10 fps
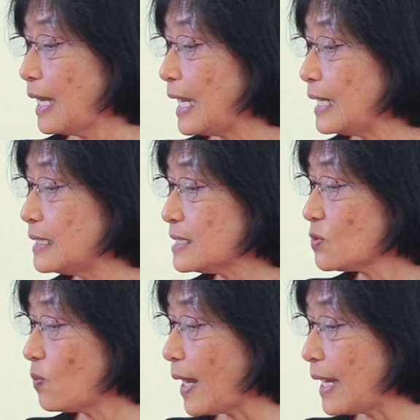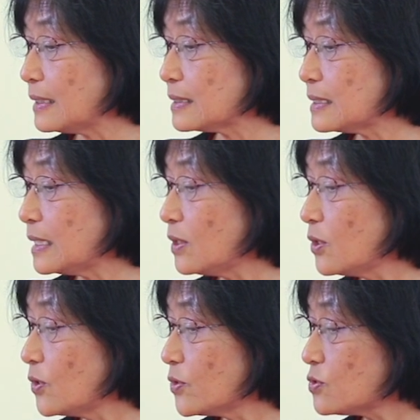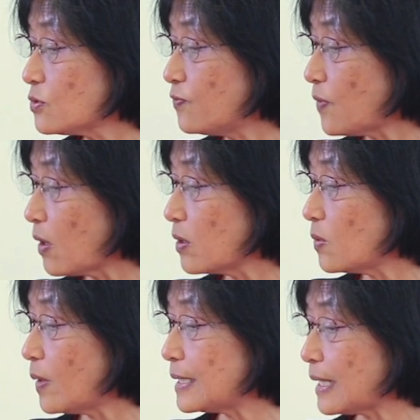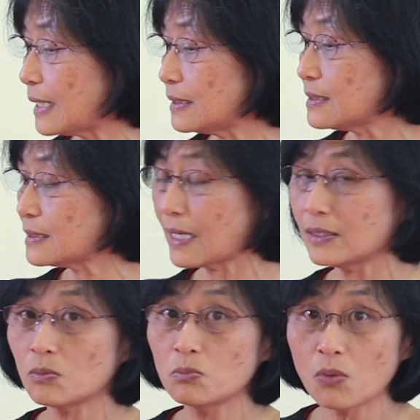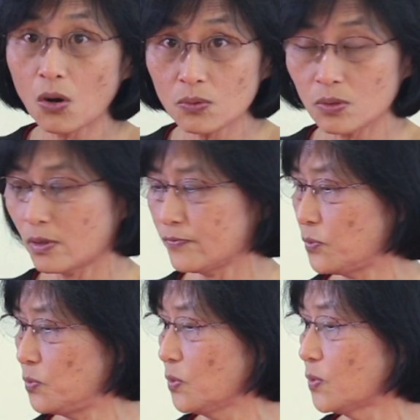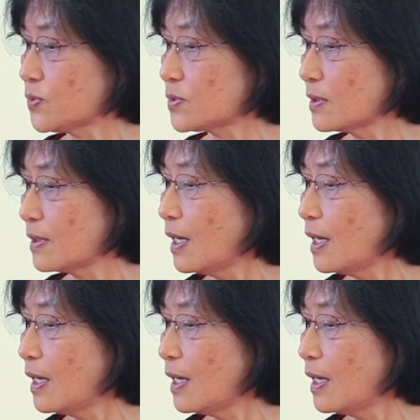In this way, the teen learns to follow and understand the moral of the rules,